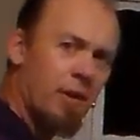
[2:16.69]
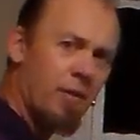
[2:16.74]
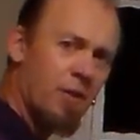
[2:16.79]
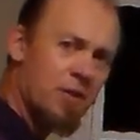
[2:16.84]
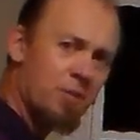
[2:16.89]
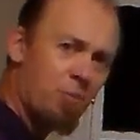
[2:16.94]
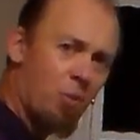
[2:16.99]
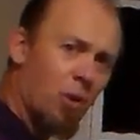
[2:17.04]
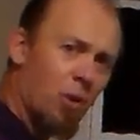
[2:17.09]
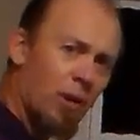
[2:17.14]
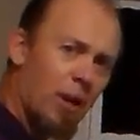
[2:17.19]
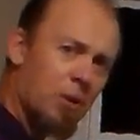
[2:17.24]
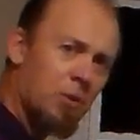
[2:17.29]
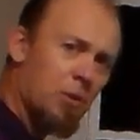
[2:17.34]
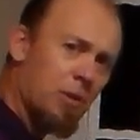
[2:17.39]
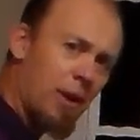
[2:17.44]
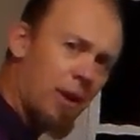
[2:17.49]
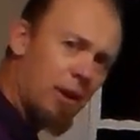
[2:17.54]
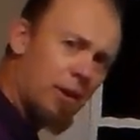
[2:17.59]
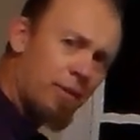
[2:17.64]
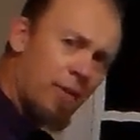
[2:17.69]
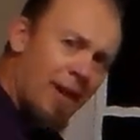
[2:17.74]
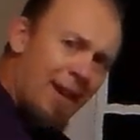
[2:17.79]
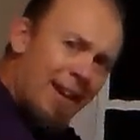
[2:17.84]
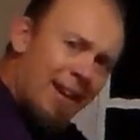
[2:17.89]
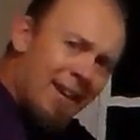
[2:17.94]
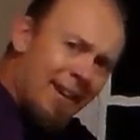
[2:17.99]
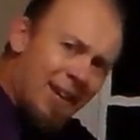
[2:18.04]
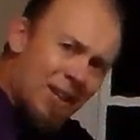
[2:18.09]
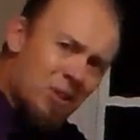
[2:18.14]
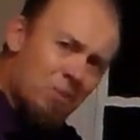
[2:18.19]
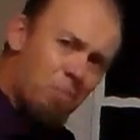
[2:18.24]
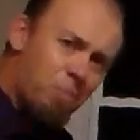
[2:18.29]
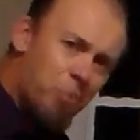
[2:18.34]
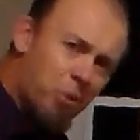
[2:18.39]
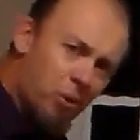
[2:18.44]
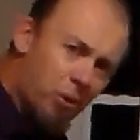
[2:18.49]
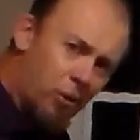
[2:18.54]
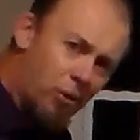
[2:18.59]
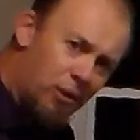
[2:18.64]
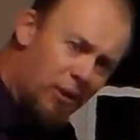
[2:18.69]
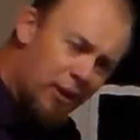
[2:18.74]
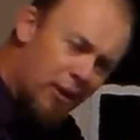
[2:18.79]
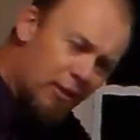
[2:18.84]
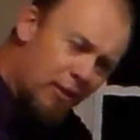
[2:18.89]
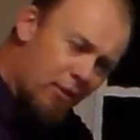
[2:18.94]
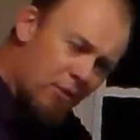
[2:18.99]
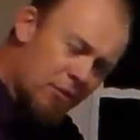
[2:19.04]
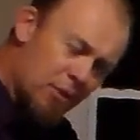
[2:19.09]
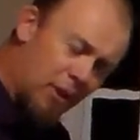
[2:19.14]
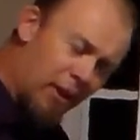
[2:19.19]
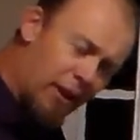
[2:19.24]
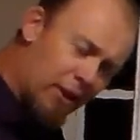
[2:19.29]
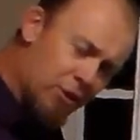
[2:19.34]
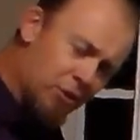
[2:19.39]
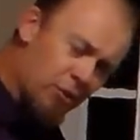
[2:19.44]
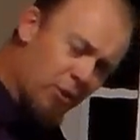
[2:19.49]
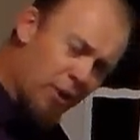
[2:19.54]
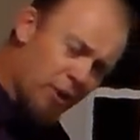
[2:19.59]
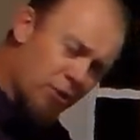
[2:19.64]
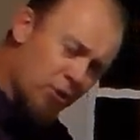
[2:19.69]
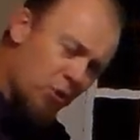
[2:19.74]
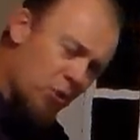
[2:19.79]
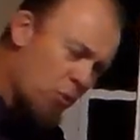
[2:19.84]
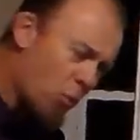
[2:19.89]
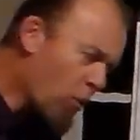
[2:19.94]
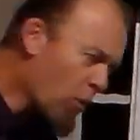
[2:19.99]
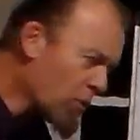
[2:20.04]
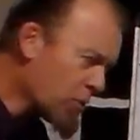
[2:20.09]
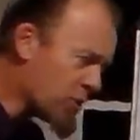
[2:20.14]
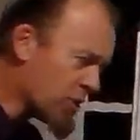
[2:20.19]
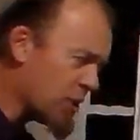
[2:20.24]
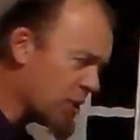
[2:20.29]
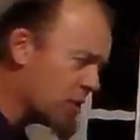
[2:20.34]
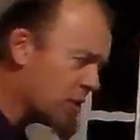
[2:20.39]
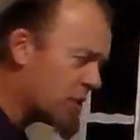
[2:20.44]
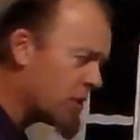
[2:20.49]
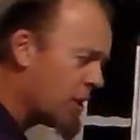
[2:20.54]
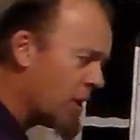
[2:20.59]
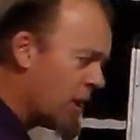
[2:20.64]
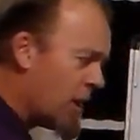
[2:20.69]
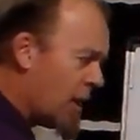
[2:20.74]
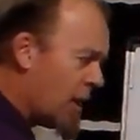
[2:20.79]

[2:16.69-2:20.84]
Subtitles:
If it's more electronegative, it's pulling those electrons towards it.